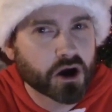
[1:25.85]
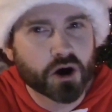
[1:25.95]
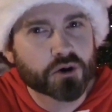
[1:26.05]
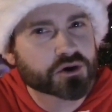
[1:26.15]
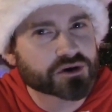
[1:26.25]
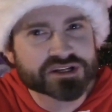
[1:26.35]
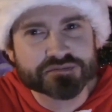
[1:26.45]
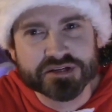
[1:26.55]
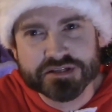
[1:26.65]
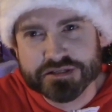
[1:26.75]
Oh,
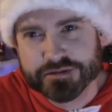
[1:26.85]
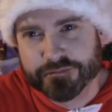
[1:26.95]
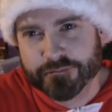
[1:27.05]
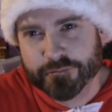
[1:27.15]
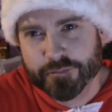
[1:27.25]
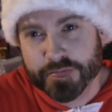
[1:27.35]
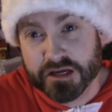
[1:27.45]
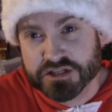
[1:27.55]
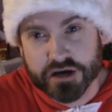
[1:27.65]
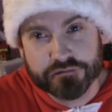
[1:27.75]
Christmas.
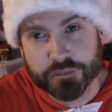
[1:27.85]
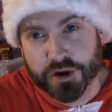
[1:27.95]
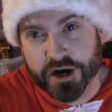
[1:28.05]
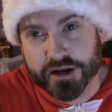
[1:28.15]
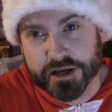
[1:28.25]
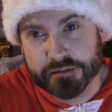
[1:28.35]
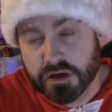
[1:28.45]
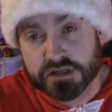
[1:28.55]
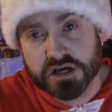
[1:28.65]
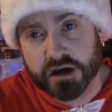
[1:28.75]
A time for partying,
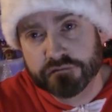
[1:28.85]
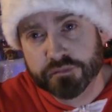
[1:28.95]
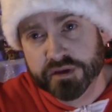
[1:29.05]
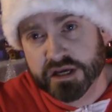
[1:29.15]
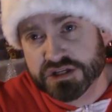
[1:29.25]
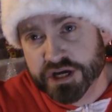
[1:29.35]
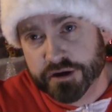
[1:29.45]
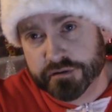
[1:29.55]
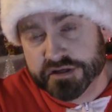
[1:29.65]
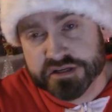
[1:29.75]
a time for being
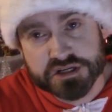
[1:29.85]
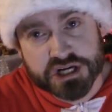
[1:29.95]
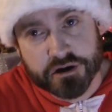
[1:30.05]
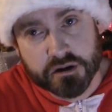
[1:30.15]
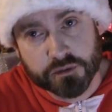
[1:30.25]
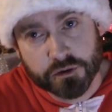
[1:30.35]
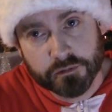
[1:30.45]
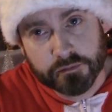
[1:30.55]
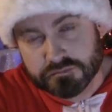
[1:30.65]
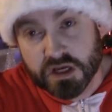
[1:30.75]
generous and charitable,
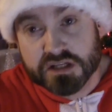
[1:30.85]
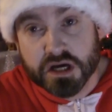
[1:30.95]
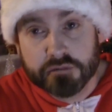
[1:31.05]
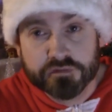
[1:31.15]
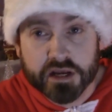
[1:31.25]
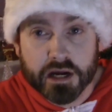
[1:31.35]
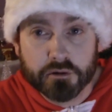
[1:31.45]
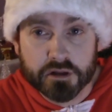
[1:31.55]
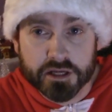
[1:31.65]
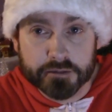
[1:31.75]
a time for
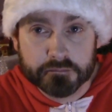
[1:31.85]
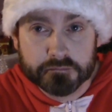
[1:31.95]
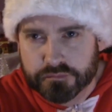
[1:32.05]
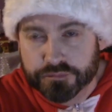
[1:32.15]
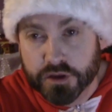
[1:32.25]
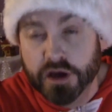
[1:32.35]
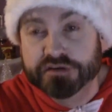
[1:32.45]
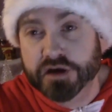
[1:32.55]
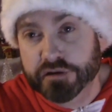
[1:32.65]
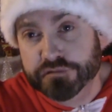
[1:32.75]
caroling, a
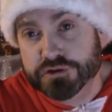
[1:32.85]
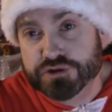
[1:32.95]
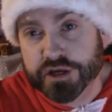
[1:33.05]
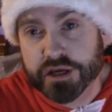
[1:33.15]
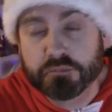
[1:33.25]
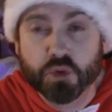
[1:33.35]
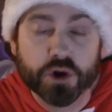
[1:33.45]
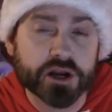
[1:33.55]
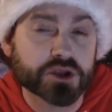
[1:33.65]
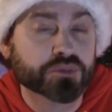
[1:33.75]
time for drinking
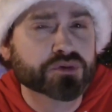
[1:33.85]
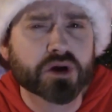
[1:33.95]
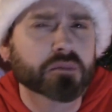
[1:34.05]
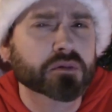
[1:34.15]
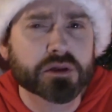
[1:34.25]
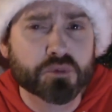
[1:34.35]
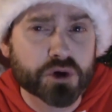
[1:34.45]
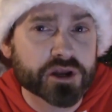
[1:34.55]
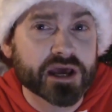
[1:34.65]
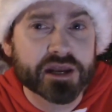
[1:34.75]
more than you probably
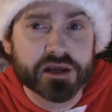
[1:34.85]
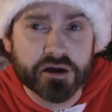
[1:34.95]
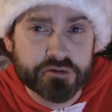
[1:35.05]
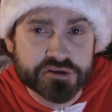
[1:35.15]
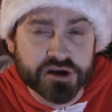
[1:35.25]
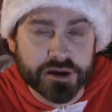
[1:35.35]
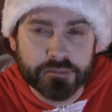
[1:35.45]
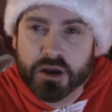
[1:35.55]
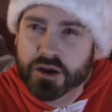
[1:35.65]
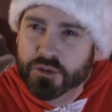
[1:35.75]
would any other time